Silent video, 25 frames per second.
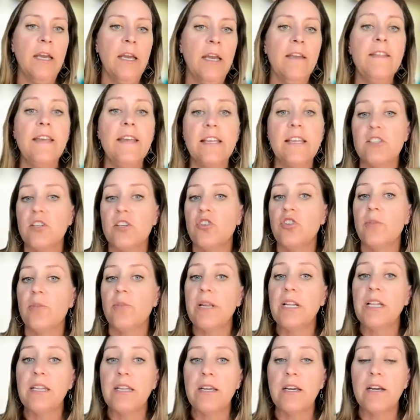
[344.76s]
The answer should
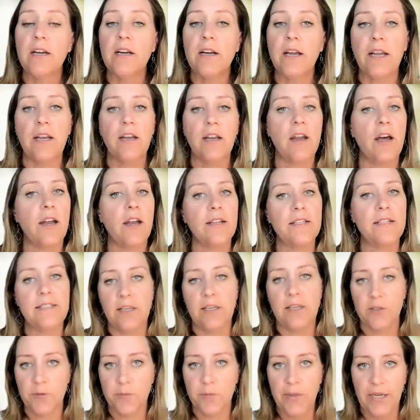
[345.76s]
be clear and not a
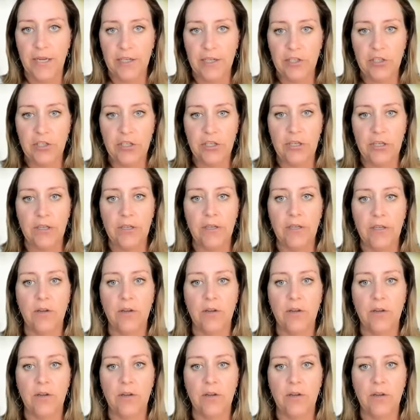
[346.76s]
sales pitch,